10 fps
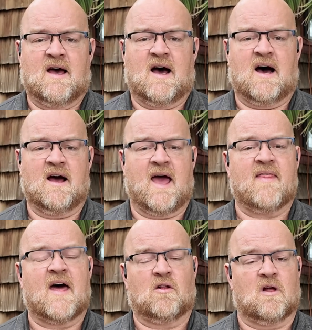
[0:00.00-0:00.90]

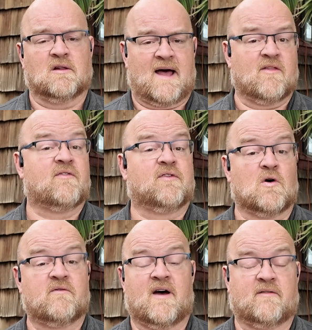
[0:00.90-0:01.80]
and that'll allow the
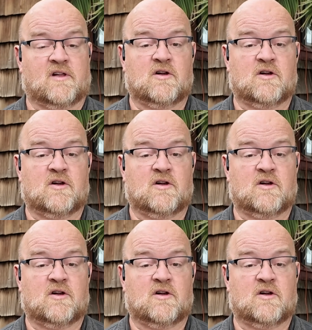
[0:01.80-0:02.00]
float valve a